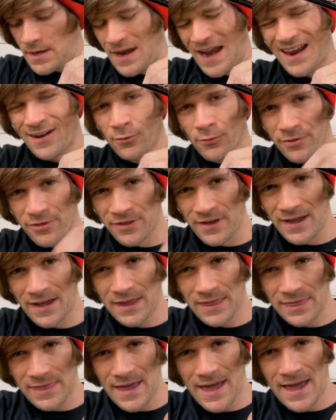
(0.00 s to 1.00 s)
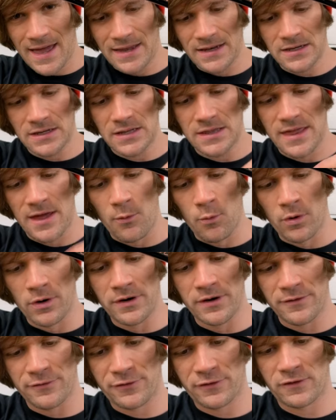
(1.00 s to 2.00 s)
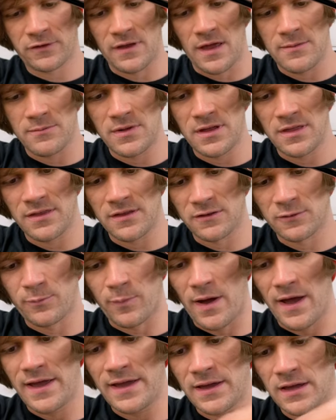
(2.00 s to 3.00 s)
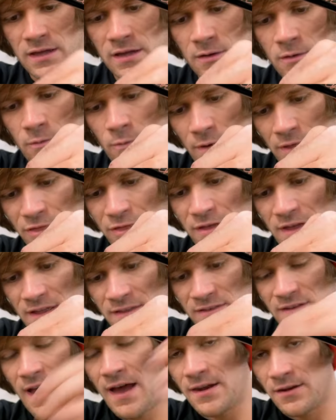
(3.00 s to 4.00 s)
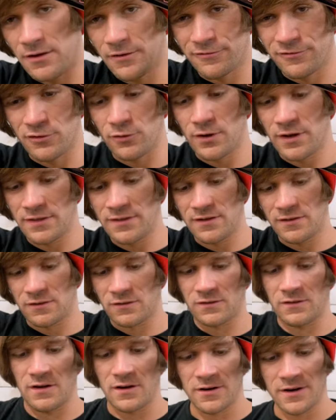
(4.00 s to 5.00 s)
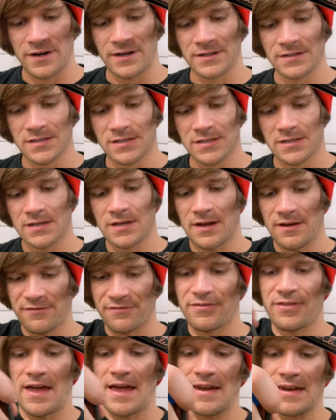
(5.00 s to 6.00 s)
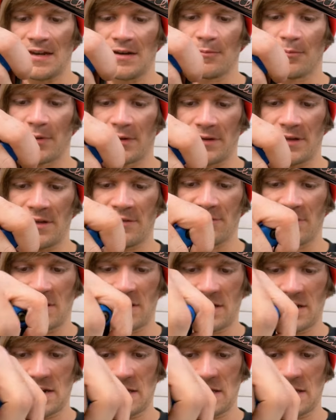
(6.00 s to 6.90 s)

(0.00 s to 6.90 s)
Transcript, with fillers: And I don't think that they would have sent me this bike with the intent of doing this series if they didn't believe in it